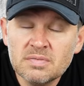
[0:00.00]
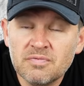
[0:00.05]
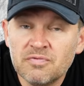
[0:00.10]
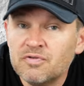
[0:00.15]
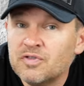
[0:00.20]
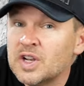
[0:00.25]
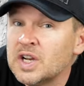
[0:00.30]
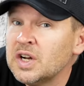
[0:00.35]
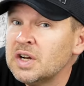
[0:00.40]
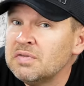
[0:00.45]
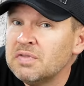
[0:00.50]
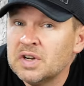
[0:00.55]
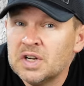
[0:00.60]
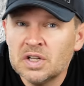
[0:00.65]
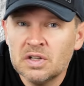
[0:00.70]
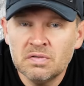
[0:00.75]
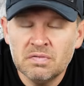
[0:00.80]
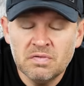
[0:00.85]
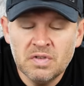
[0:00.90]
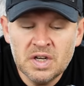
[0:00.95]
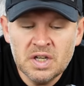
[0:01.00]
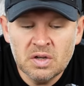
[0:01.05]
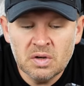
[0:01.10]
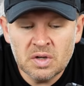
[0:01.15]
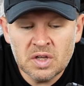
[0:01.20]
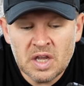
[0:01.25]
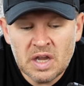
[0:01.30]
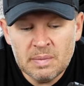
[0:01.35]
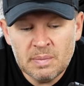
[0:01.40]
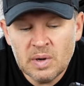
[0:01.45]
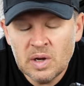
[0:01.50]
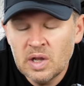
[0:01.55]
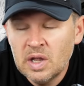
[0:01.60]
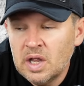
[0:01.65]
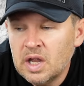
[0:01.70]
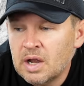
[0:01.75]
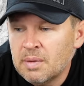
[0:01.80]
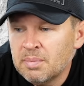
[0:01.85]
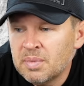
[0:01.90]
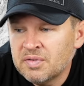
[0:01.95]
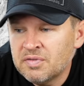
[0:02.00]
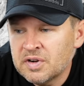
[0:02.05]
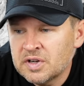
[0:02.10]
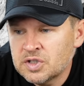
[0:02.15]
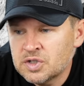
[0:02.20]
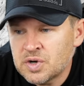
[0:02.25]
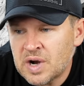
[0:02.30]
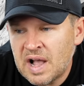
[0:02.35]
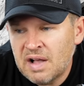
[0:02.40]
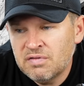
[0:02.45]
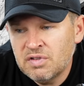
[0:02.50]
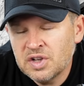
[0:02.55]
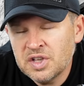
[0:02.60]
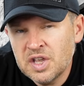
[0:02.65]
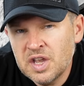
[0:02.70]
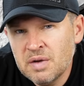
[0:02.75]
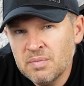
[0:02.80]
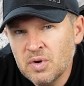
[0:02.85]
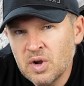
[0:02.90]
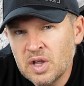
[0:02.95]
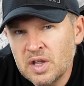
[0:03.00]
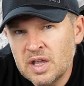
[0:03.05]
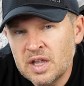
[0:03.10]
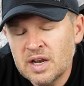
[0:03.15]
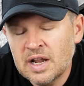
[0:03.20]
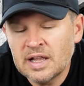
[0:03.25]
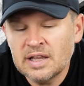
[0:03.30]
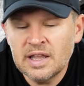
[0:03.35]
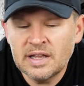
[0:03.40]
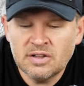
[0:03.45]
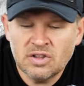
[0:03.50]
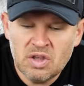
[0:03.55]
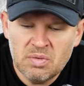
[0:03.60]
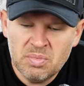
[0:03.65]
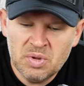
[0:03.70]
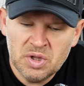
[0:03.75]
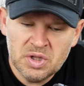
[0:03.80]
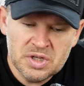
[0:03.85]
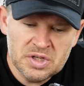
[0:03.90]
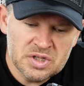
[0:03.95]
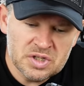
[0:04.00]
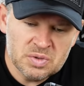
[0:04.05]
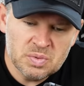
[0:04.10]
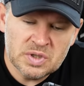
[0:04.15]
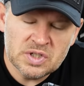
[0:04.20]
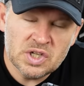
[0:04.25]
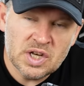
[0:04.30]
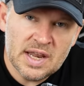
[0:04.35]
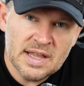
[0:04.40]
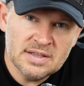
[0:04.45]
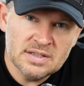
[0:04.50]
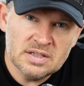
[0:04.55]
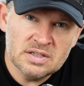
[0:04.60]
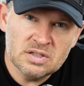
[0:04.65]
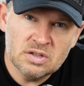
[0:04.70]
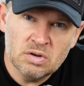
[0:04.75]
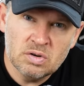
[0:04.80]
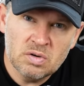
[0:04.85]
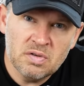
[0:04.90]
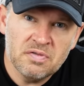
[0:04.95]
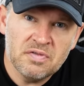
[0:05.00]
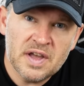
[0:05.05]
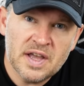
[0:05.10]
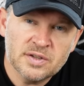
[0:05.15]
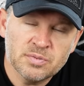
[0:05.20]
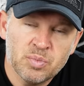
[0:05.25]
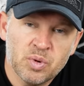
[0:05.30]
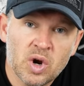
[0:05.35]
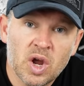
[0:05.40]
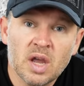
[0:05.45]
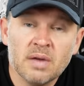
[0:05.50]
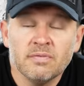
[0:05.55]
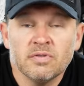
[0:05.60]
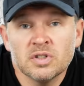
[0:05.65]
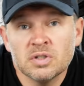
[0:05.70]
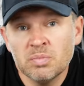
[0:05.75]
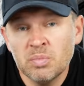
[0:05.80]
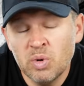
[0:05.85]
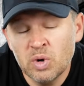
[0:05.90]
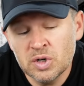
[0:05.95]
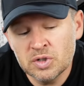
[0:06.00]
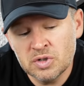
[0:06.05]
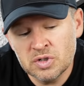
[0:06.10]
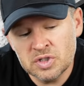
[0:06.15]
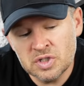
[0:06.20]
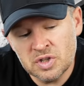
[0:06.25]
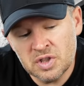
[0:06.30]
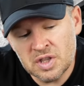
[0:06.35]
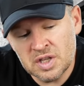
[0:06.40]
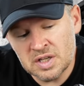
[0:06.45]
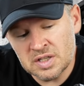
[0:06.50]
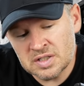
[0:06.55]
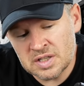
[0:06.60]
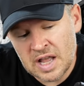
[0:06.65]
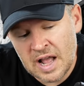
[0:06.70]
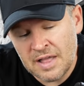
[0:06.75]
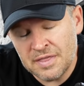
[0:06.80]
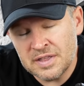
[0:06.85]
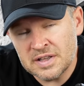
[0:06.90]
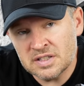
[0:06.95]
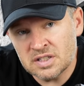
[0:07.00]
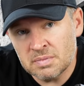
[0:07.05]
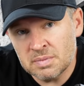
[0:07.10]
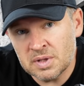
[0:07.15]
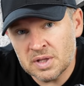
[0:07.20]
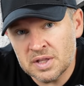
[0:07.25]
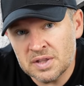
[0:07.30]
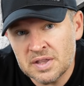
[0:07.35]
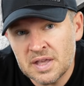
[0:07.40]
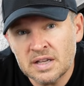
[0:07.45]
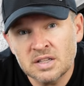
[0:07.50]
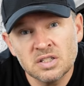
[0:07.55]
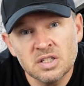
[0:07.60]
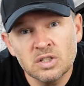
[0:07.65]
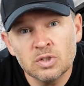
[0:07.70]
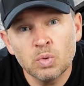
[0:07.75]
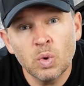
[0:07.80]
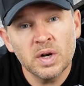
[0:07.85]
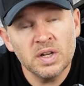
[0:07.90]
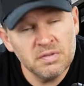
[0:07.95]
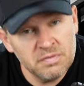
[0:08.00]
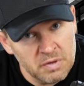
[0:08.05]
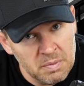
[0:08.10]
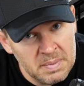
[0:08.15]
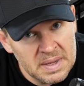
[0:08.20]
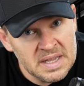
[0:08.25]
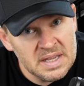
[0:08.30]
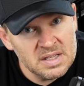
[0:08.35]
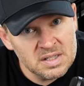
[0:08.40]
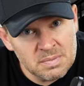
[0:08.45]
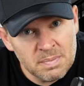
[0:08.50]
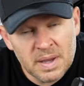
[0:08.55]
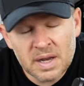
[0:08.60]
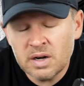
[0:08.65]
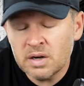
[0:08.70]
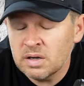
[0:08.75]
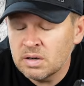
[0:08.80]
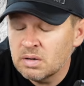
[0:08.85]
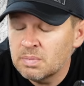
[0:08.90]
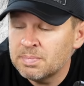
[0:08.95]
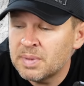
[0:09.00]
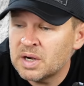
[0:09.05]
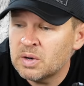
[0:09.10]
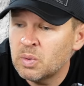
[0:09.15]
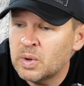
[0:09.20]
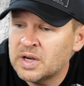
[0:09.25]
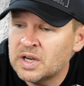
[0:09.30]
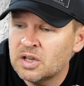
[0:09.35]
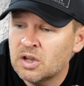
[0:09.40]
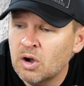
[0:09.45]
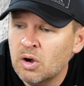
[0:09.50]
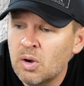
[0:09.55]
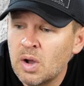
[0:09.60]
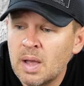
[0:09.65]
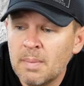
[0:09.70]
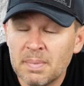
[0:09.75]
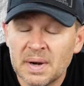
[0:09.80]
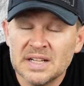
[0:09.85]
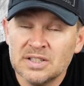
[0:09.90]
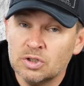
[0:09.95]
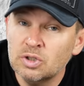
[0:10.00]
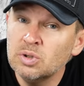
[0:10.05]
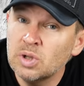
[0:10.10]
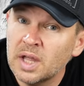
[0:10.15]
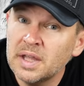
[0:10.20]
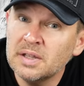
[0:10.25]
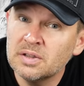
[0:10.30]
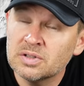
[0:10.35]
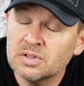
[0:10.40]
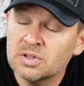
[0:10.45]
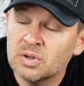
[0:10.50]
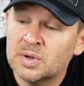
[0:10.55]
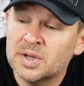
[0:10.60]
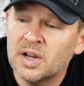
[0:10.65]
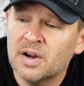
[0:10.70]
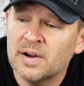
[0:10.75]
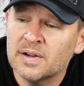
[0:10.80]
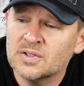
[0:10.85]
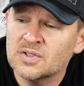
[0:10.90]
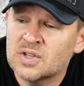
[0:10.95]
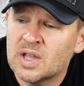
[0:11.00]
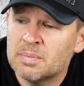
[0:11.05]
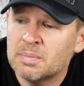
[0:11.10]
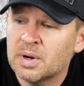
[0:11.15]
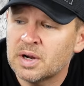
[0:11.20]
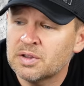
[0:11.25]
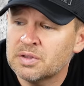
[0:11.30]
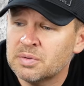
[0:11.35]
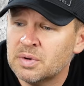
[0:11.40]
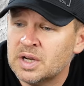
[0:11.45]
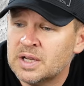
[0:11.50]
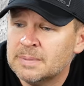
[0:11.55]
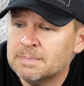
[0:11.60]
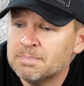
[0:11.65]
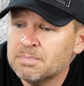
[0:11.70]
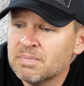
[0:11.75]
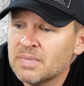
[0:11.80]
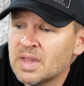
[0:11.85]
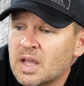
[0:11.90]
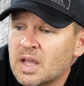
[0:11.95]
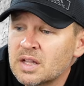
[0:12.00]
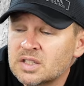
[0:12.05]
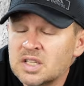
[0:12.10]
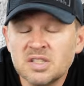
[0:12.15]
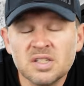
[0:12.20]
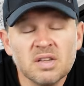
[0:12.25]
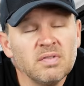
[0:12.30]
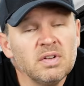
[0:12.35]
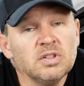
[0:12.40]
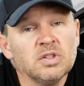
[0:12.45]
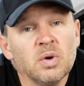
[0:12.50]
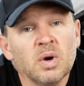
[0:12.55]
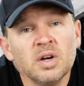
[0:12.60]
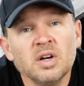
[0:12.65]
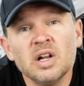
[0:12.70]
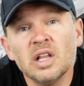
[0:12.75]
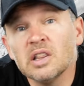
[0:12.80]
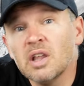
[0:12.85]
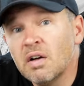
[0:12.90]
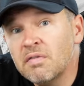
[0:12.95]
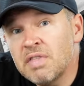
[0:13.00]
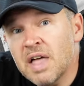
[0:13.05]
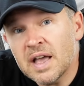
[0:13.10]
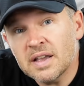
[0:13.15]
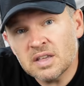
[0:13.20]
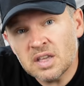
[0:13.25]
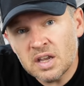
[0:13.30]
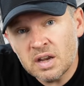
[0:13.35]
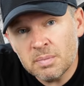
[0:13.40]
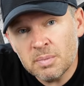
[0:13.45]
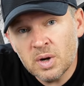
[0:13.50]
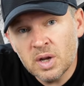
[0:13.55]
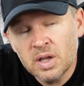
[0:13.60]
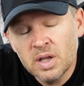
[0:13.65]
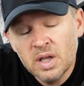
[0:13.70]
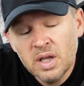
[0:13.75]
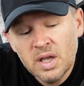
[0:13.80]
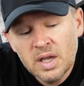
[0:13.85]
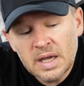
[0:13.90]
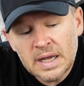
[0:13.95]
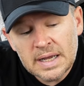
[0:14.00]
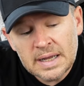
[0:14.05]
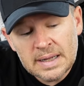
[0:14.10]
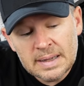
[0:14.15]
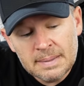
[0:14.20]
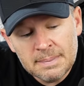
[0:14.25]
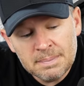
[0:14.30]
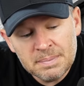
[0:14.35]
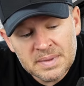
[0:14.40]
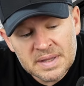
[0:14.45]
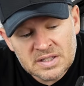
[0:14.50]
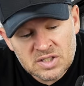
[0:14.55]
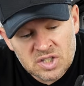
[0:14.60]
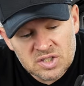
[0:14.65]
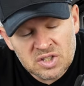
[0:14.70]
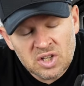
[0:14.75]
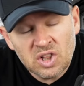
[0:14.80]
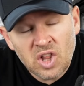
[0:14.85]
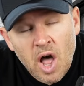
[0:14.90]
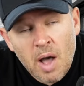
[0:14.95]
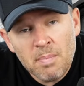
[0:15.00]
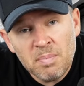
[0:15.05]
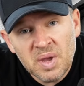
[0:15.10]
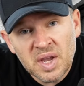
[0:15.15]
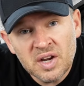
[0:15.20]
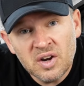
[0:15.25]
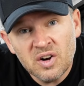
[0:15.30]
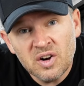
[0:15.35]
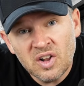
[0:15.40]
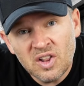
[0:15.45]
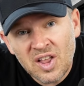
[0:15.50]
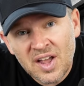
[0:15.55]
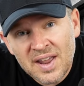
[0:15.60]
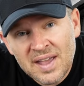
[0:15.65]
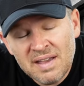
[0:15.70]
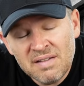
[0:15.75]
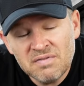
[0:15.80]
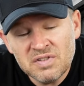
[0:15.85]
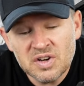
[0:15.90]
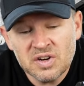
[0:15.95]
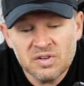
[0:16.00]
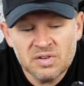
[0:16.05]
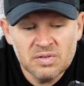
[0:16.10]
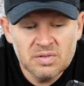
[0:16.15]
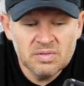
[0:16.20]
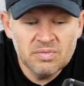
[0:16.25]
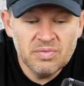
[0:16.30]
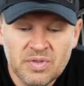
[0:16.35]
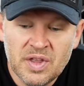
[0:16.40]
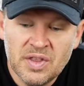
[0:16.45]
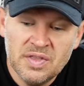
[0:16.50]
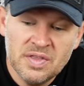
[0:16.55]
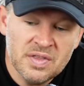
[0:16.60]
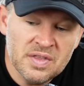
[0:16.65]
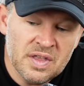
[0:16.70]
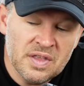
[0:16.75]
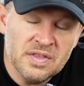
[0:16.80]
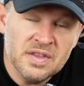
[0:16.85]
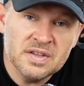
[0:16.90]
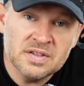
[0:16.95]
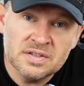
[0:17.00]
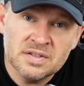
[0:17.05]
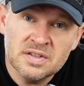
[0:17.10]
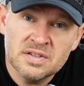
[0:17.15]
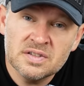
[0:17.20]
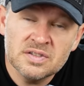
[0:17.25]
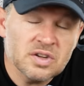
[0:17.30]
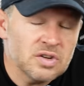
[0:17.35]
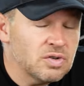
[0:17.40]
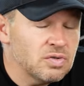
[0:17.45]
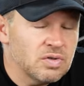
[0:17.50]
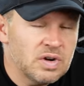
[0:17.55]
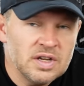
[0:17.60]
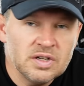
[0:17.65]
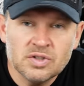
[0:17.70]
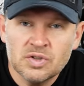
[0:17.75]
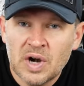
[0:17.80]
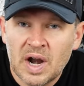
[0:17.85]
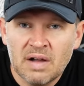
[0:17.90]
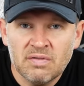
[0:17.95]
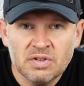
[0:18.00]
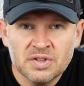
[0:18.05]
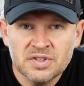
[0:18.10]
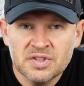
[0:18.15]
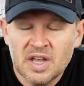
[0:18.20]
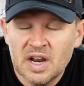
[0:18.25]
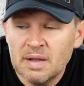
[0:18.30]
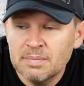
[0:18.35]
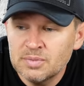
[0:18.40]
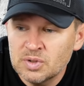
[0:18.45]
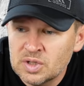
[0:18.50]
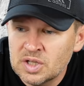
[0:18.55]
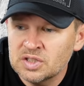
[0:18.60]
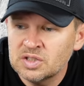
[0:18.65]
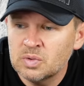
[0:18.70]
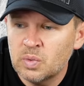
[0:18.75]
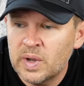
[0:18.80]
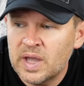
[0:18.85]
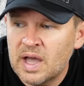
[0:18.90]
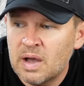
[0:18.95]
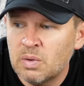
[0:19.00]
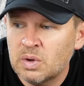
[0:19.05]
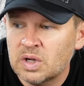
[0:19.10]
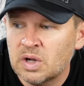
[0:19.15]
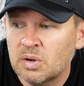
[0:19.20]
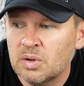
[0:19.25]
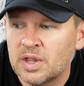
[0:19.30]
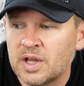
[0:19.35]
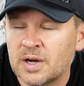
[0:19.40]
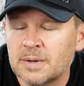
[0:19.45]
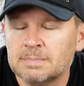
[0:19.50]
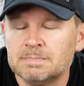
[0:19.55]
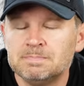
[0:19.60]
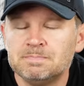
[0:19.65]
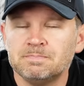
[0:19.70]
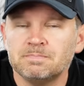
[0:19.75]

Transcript: Very, very good video camera. But for a travel camera, and I like the ability to switch lenses to go to a fast prime for some portraits and things, I think something like the X-T20 for me is a better better way to go. But I do like the Sony RX10 Mark III. D7200, I love that camera. Um, it's just a lot bigger and a lot heavier than than this. This is a great travel setup. So that's the way I would go there.